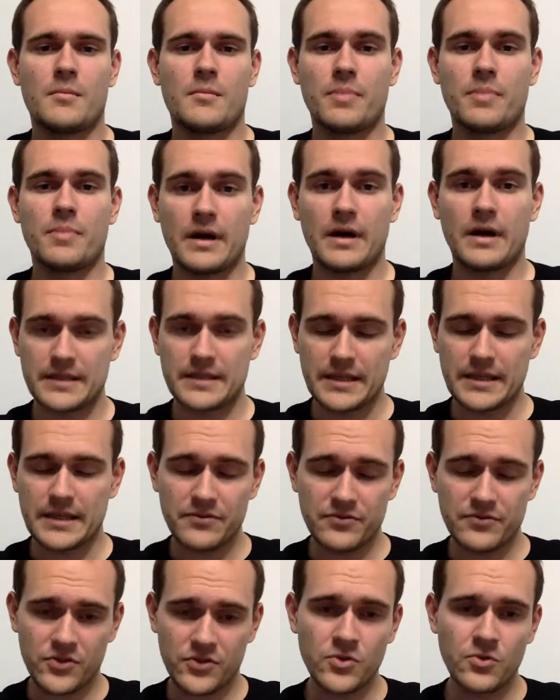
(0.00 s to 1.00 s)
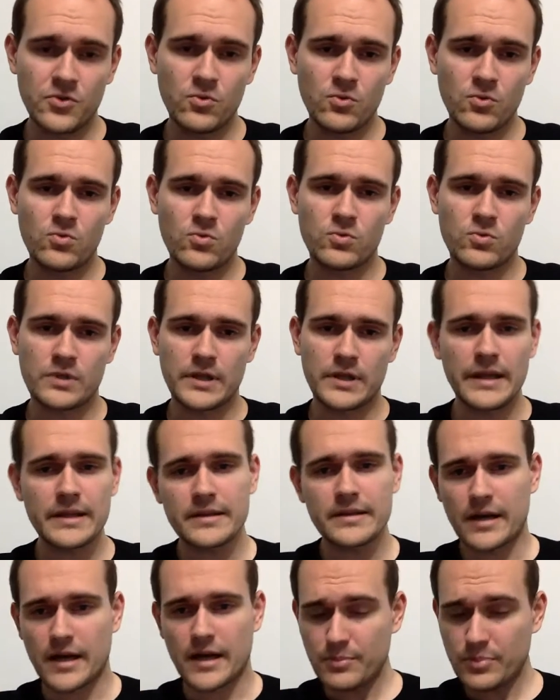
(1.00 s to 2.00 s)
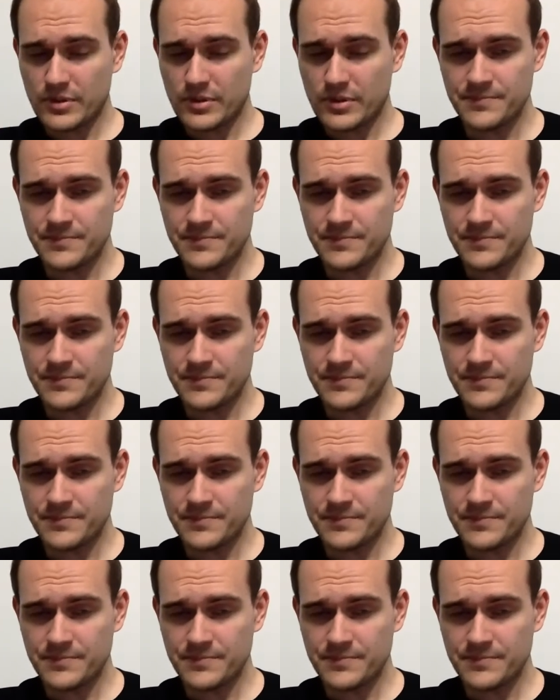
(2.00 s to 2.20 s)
But if you delete the app